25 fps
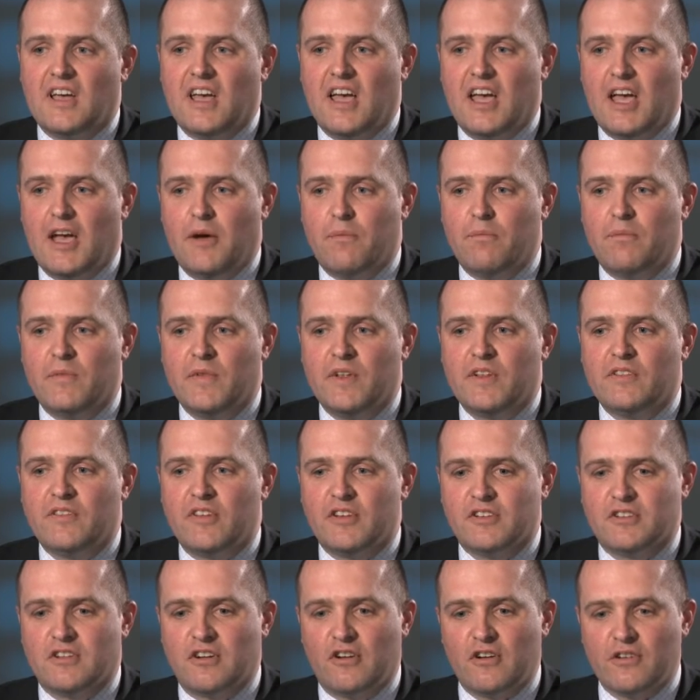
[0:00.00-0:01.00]

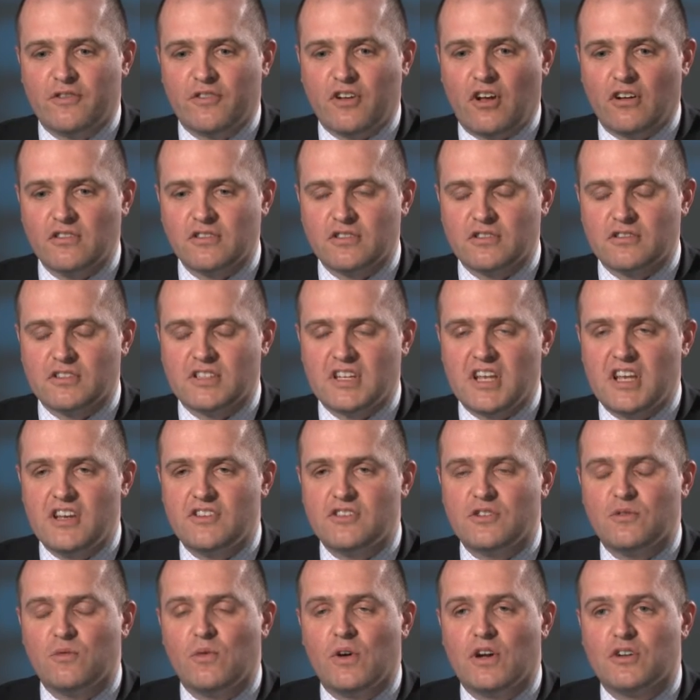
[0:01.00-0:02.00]
There's a lot of
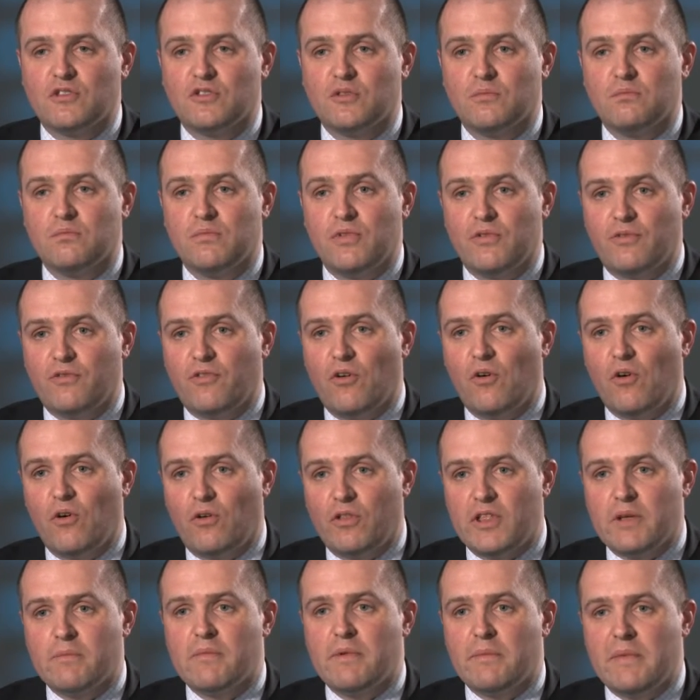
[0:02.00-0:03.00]
consultation work done
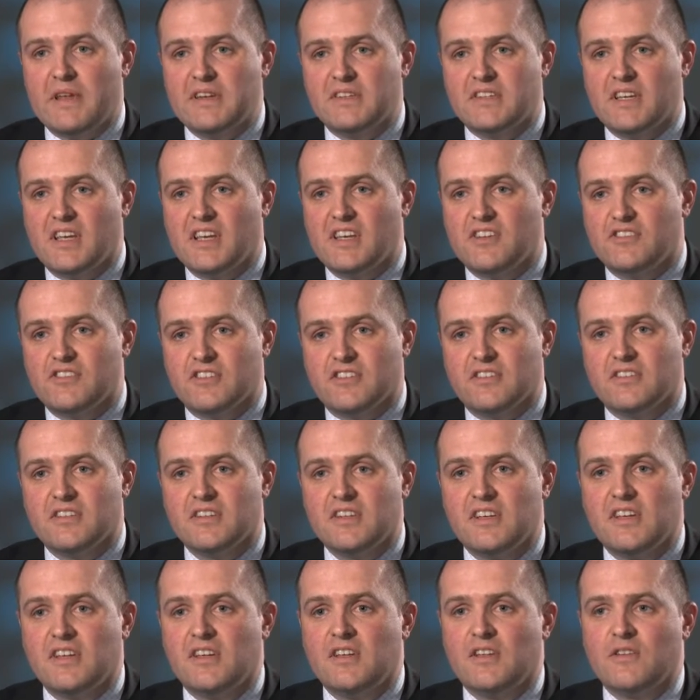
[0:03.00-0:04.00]
before the implementation
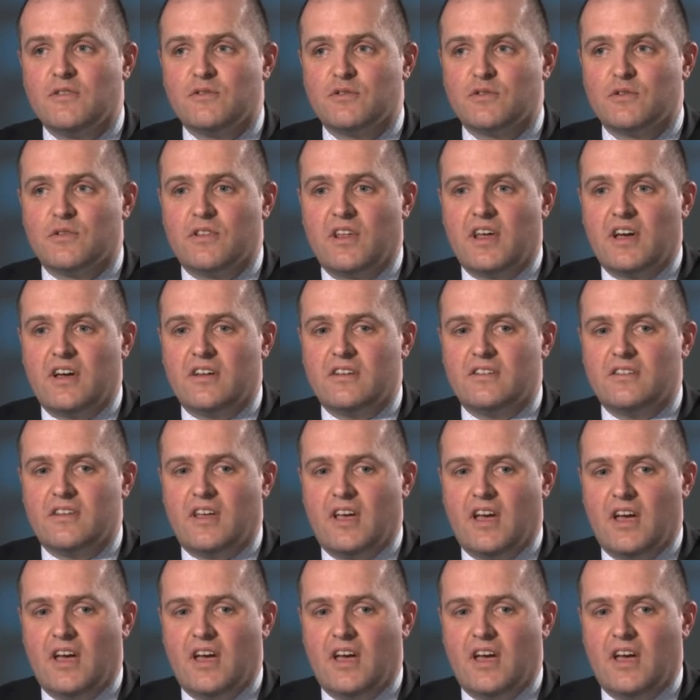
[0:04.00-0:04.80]
so that